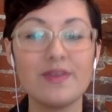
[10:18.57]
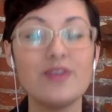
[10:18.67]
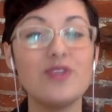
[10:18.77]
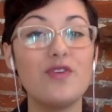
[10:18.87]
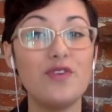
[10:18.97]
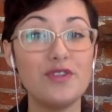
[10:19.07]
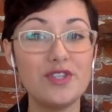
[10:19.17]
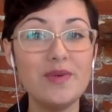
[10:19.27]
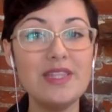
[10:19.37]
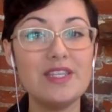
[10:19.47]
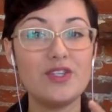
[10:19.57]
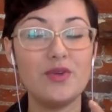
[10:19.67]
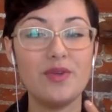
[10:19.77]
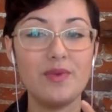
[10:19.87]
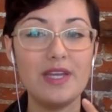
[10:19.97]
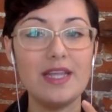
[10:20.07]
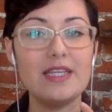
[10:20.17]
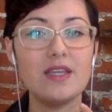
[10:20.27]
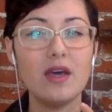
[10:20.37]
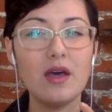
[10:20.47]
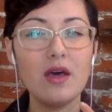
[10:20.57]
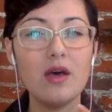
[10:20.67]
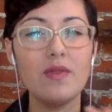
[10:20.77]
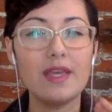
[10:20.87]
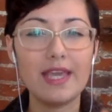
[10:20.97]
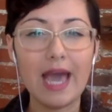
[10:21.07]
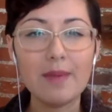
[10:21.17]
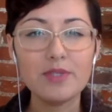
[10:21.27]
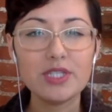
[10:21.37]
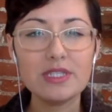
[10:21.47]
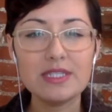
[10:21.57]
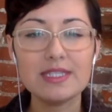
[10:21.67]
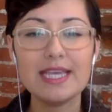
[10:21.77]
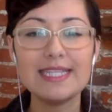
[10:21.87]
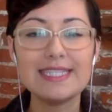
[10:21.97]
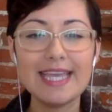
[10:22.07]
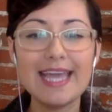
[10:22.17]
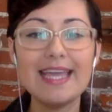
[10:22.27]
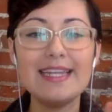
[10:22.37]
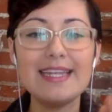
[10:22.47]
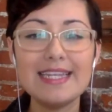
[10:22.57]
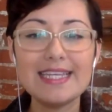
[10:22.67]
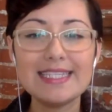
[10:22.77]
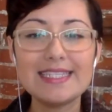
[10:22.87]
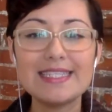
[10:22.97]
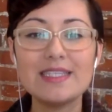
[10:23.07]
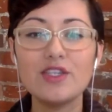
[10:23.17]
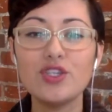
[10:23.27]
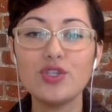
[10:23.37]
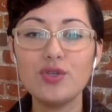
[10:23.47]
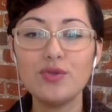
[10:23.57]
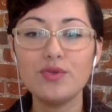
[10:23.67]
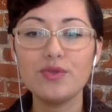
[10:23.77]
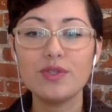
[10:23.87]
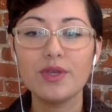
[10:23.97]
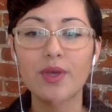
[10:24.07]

So if you're doing this, you could realize, oh, the captions say tennis shoes,